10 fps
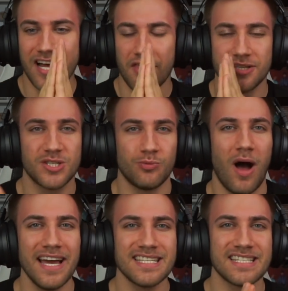The
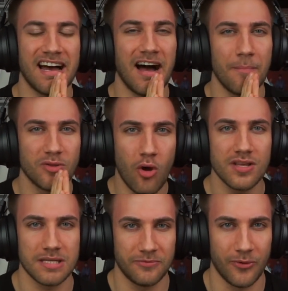twice
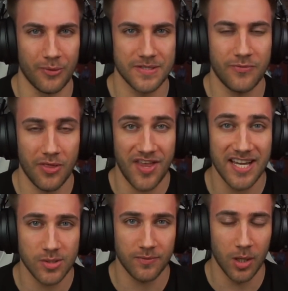concept photos for the
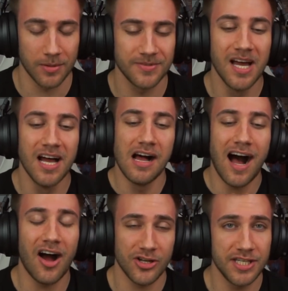Taste of Love
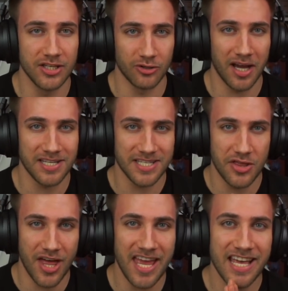are here, guys.
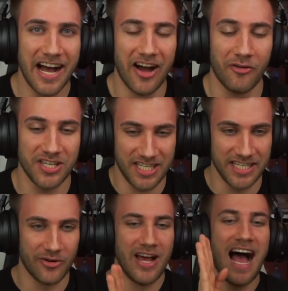They are
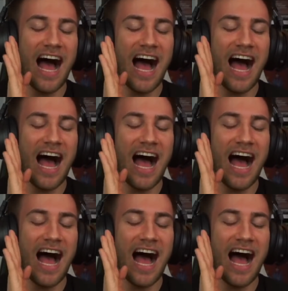here.